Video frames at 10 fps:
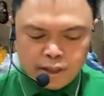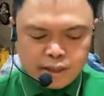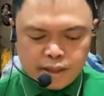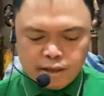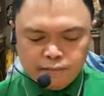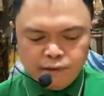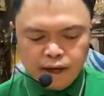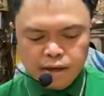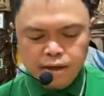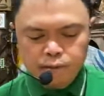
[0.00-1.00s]
pointing the
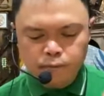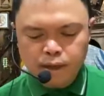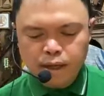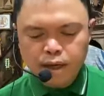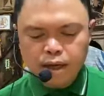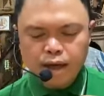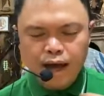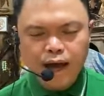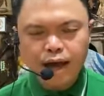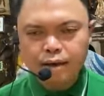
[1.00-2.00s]
fact that we
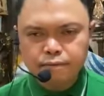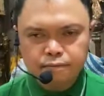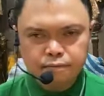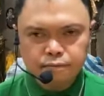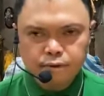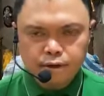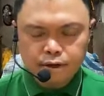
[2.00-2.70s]
have